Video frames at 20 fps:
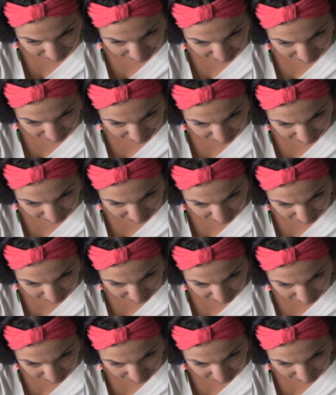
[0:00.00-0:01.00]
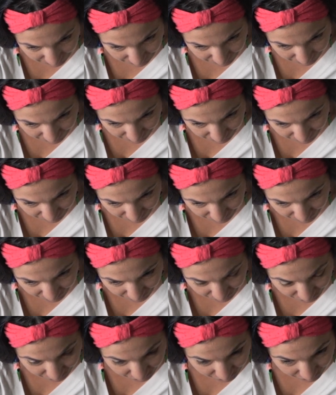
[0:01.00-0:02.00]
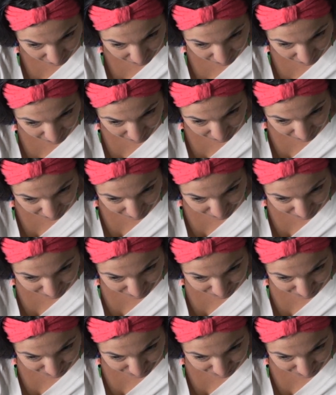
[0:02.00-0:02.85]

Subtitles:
This person isn't speaking.